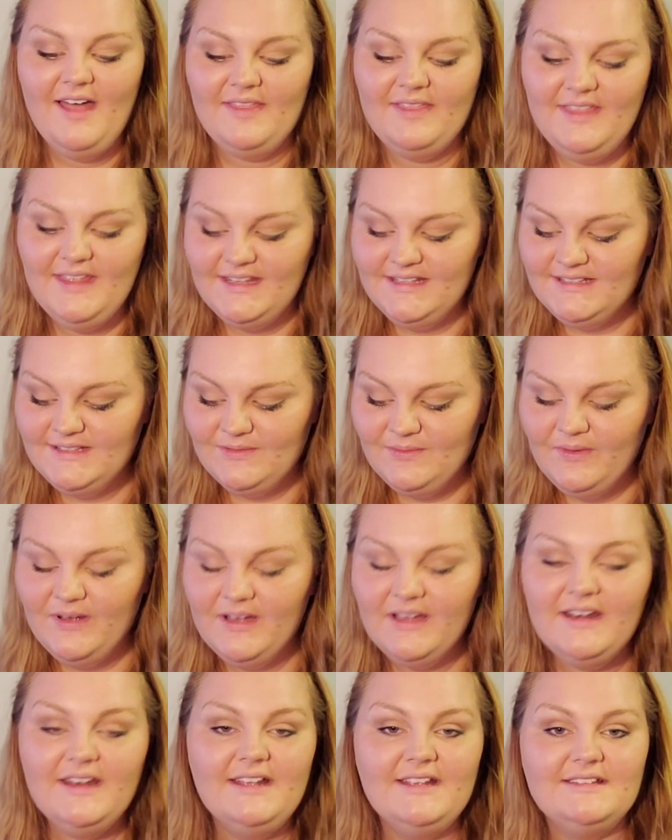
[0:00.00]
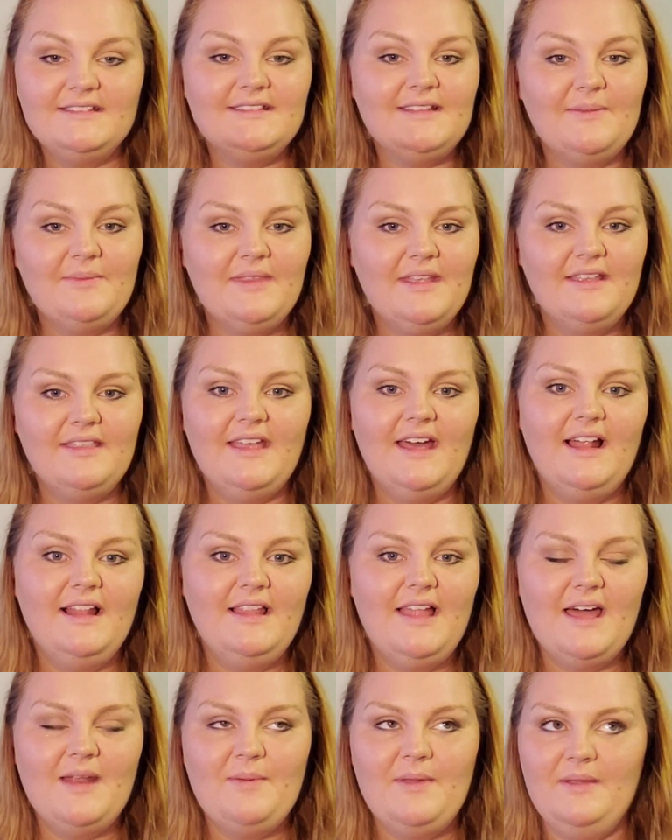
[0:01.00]
This one is something that a
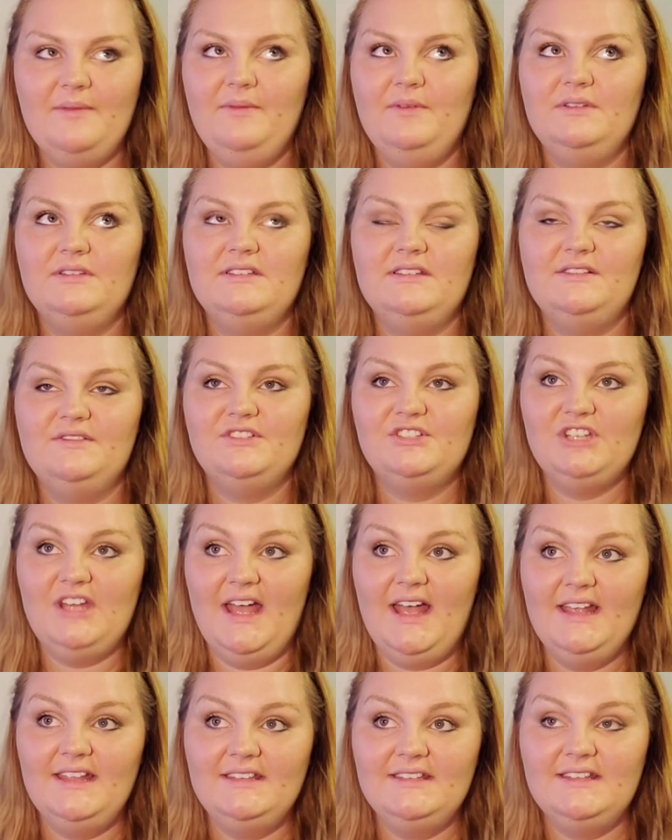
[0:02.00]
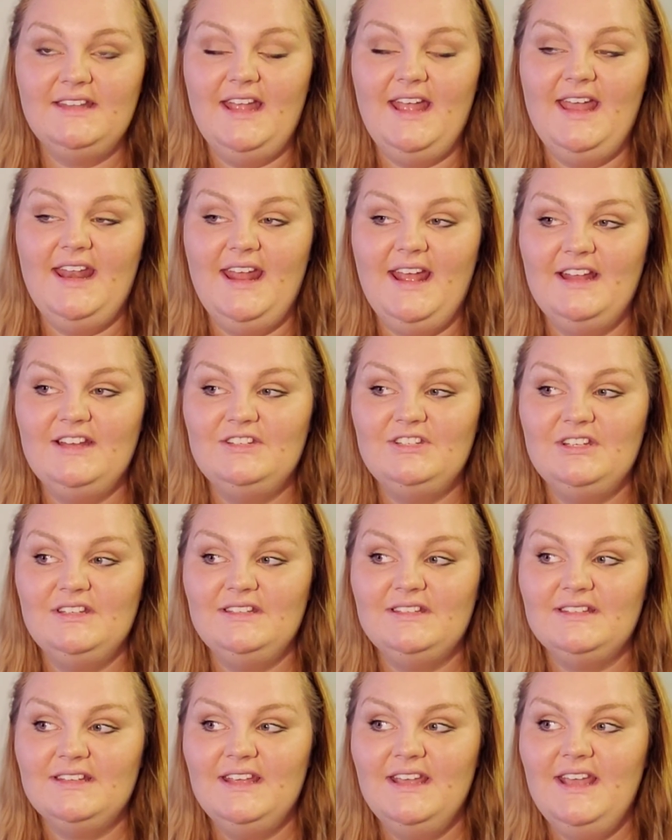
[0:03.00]
lot of people suggest, and
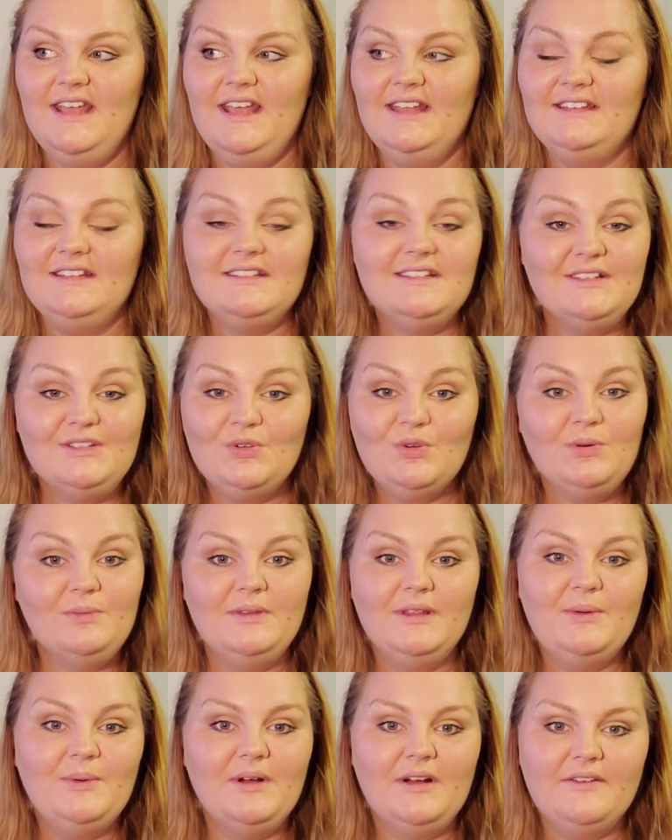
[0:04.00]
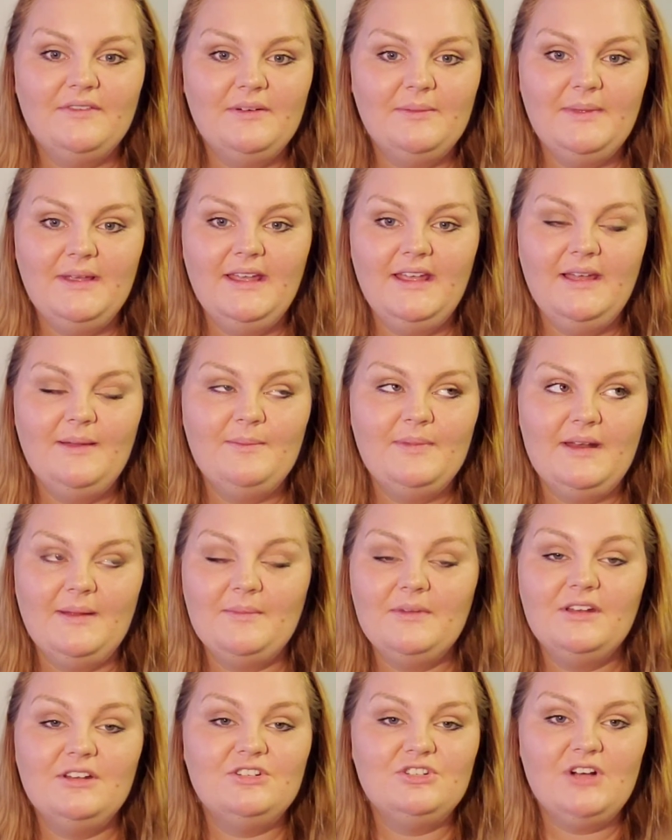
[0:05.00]
doesn't normally work for me, but
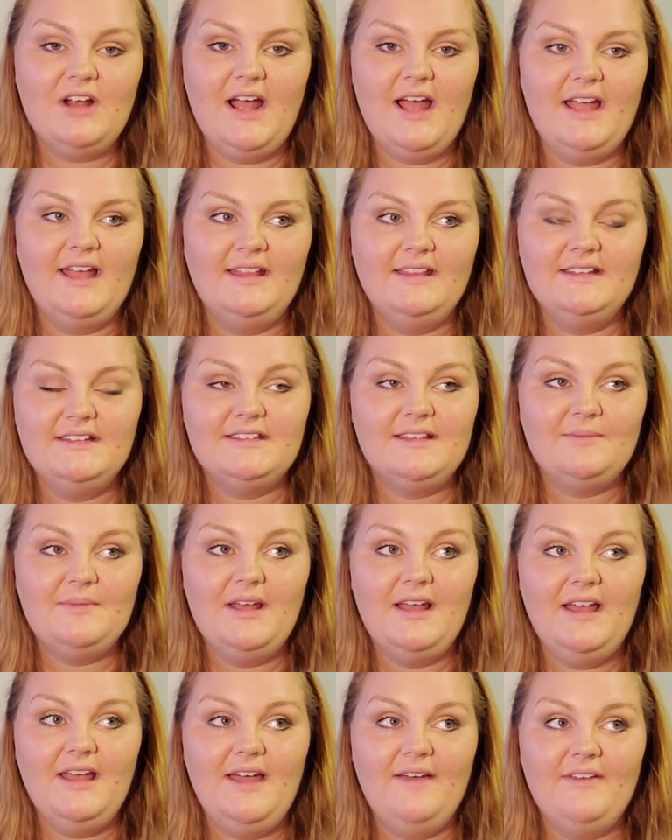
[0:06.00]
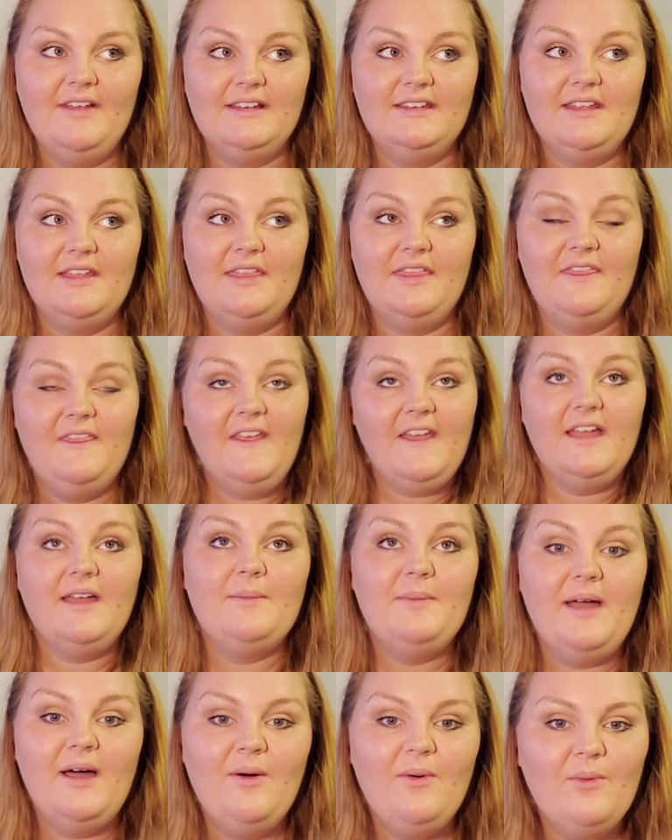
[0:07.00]
I'm gonna try. At least I'm not having to think
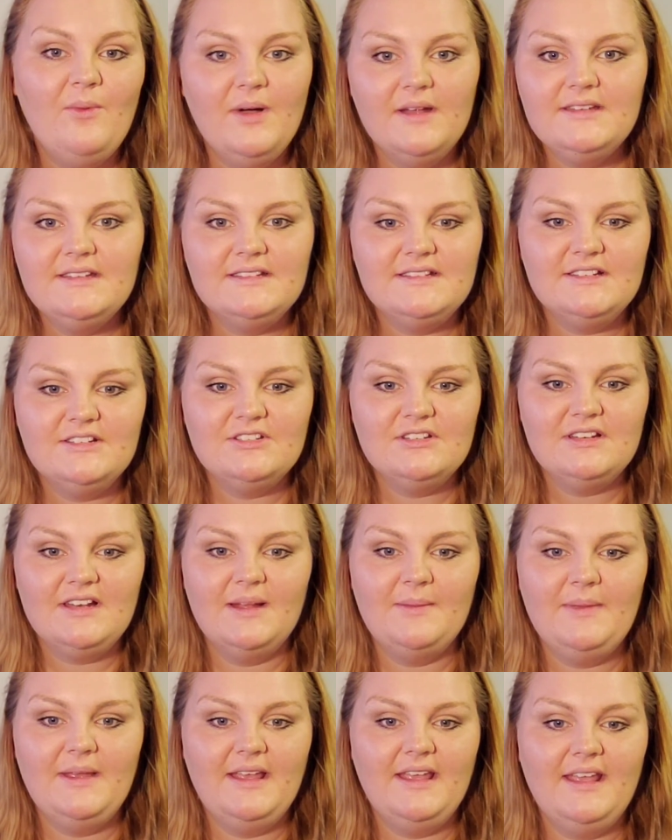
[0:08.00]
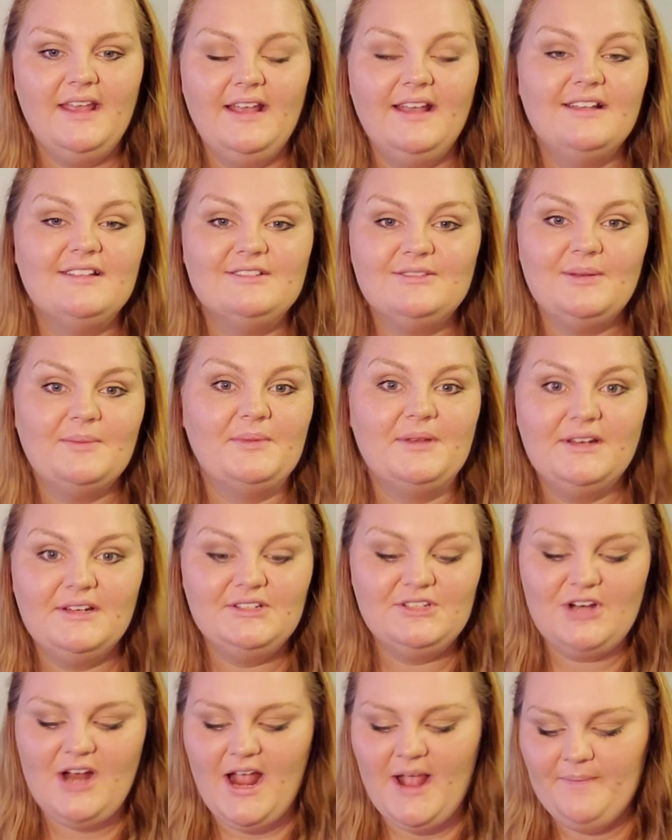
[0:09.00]
about what decision I'm making, so I'm
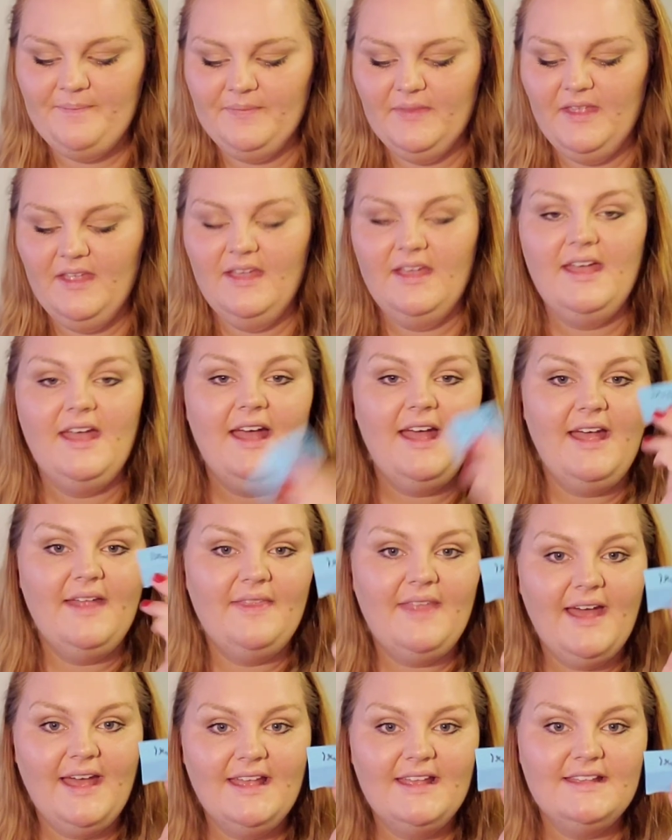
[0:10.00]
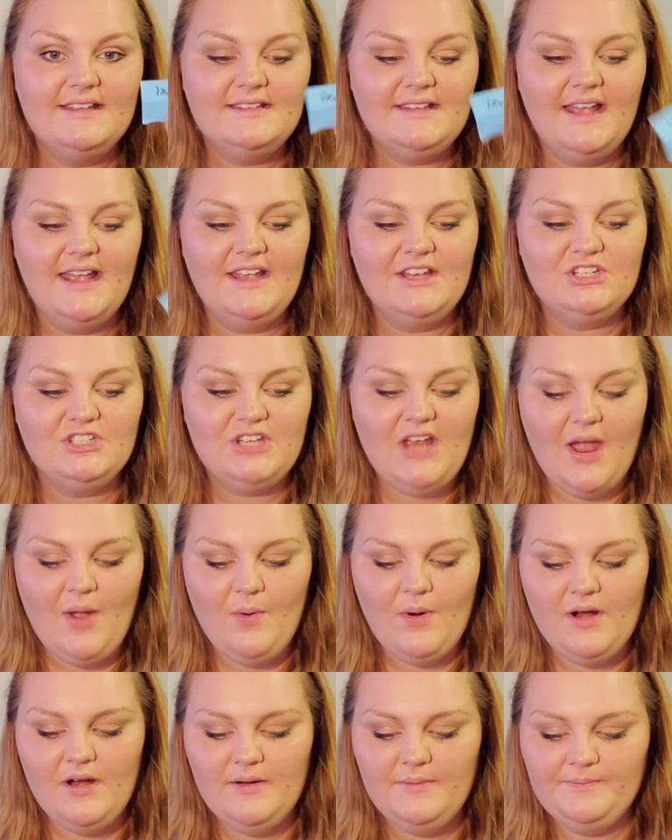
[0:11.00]
gonna try. And that is a
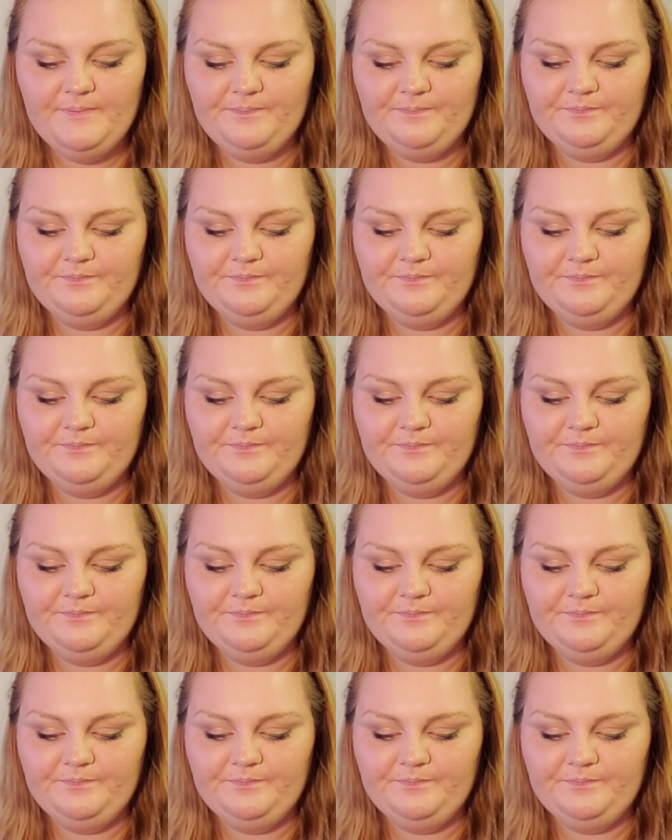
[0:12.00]
shower.